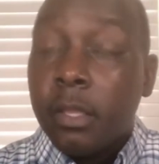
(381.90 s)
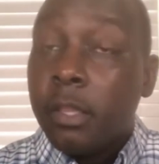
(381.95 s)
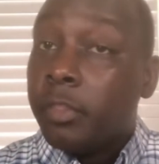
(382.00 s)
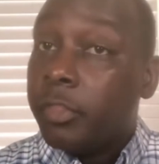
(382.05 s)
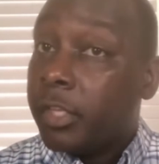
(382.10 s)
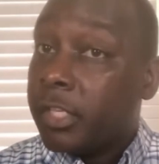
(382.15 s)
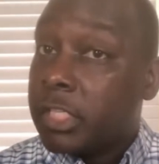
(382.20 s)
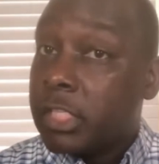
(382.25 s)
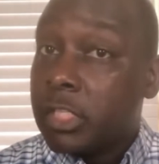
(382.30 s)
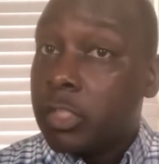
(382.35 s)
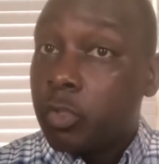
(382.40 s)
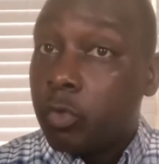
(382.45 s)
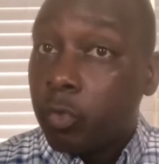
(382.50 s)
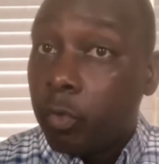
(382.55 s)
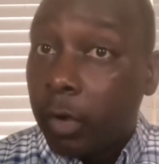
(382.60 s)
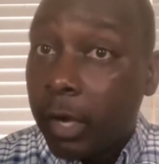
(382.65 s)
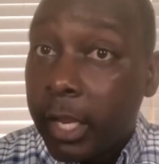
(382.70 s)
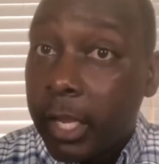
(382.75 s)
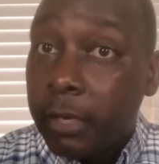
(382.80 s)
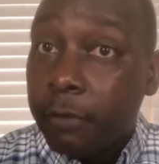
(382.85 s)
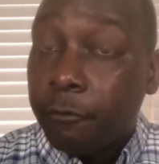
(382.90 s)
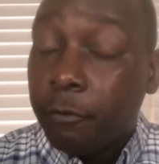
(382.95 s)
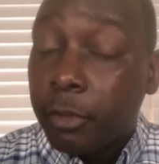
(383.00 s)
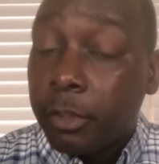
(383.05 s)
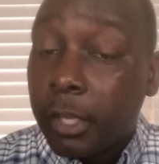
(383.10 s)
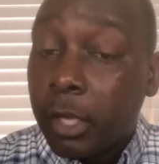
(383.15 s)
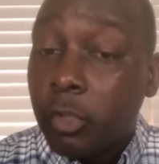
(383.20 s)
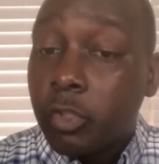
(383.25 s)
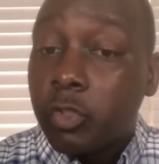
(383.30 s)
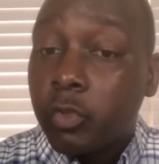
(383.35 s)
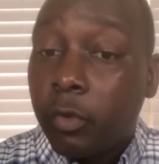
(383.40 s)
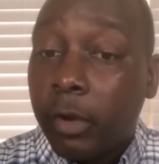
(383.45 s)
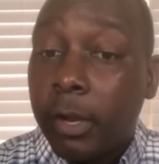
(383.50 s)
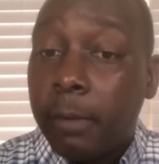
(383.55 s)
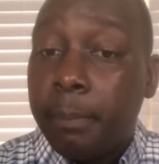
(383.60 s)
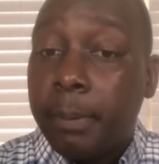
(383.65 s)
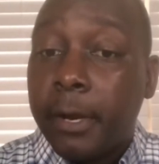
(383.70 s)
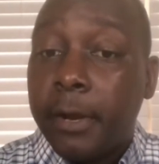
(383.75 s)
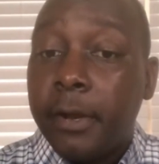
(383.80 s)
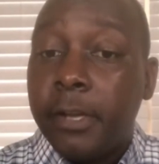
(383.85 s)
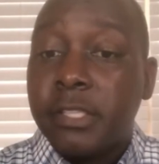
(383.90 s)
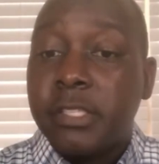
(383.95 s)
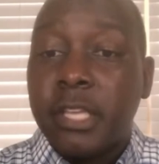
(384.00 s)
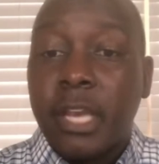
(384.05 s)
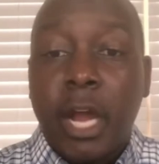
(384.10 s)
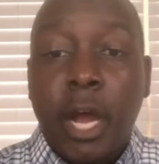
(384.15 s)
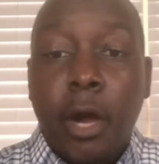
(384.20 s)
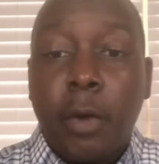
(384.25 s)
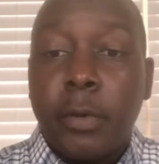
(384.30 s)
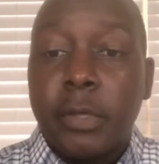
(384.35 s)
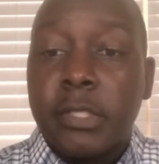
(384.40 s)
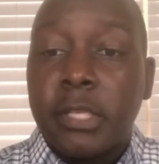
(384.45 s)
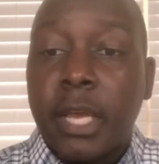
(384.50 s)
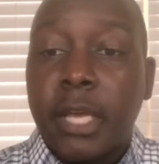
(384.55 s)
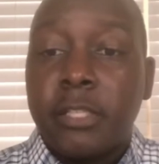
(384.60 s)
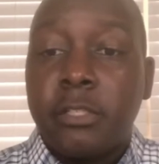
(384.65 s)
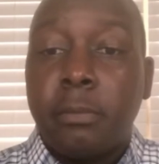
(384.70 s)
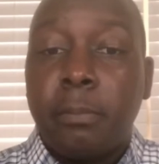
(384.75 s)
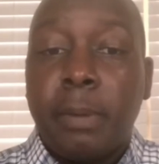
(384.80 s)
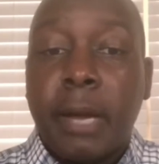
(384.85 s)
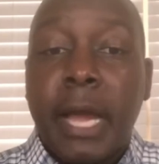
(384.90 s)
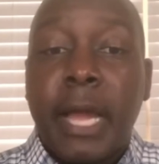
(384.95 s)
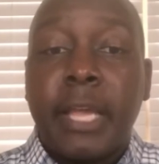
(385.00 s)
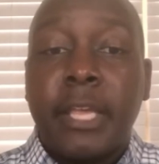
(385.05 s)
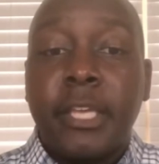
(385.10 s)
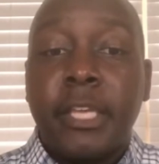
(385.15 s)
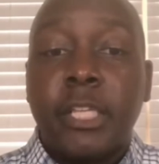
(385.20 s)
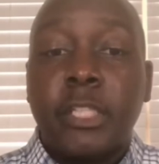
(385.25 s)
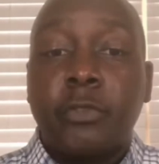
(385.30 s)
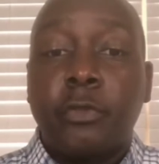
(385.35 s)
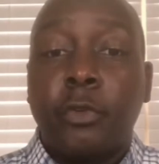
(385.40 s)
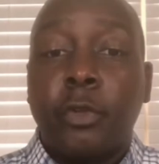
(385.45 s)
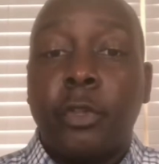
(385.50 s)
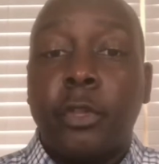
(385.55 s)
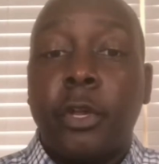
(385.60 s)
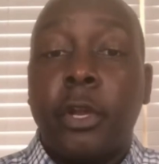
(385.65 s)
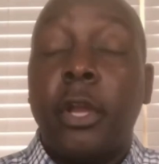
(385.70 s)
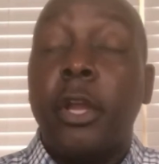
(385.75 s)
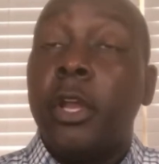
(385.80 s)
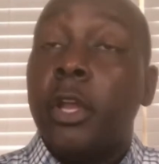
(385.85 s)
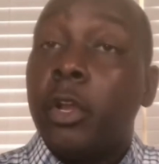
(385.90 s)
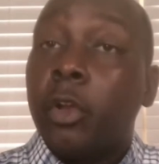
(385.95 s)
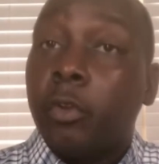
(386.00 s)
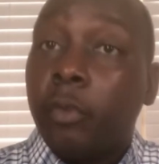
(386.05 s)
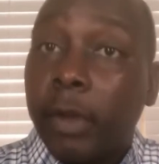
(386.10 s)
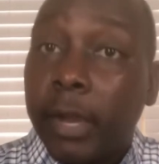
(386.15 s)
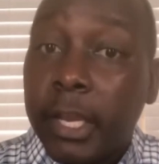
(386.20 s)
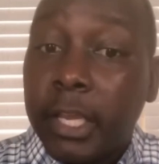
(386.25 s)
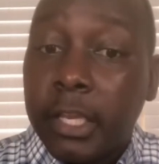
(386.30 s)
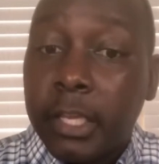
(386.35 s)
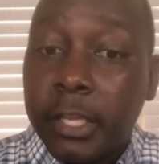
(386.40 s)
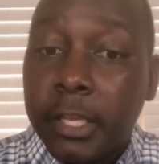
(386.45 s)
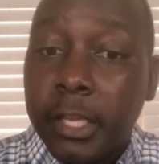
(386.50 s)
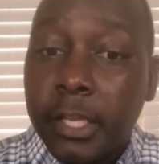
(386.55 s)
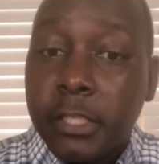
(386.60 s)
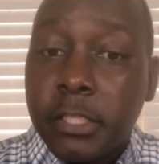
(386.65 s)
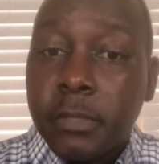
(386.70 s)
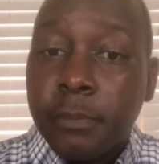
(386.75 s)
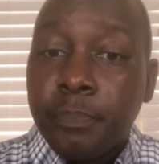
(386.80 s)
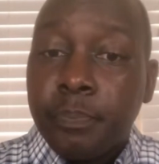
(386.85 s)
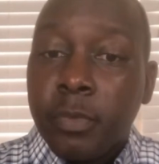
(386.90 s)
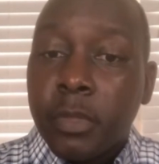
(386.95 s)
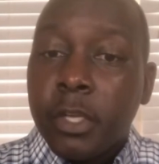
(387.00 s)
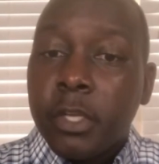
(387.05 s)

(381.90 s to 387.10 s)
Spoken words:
This is great for those grandparents that always like to buy gifts for their grandkids.